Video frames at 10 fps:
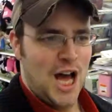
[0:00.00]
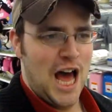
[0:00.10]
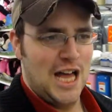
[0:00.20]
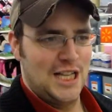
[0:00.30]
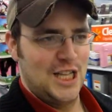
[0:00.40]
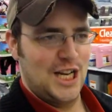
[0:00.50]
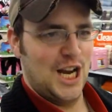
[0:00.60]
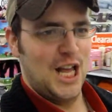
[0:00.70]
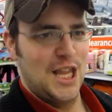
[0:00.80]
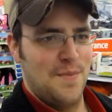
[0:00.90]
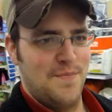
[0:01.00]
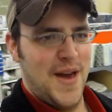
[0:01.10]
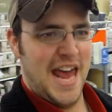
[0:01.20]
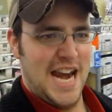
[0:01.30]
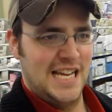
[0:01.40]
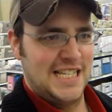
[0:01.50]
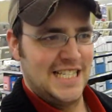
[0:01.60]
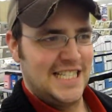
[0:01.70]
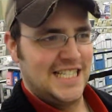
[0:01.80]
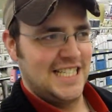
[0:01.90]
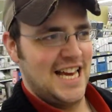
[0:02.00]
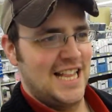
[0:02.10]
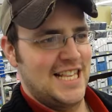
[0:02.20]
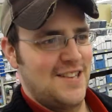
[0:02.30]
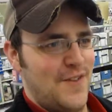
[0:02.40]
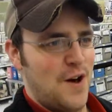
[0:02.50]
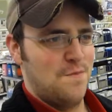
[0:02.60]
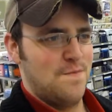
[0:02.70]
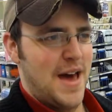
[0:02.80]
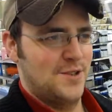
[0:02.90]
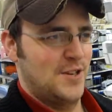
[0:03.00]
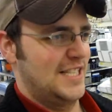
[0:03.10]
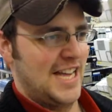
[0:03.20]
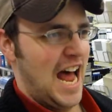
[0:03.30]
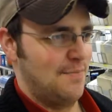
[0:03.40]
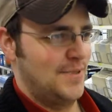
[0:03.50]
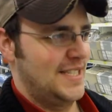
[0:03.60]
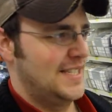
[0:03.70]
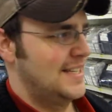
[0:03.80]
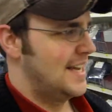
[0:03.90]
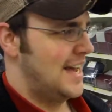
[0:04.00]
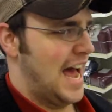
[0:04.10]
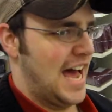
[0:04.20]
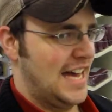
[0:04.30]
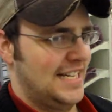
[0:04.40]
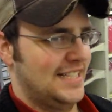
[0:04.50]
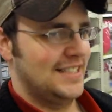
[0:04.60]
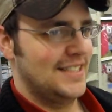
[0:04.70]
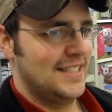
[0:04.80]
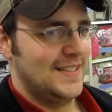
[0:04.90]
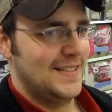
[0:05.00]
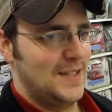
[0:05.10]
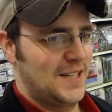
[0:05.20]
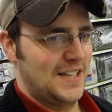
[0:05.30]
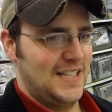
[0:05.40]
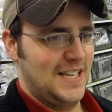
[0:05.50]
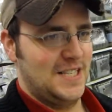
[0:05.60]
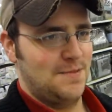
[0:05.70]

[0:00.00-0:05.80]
Oh, look at all the bedding. It's foam mattress tops. Ah, look at these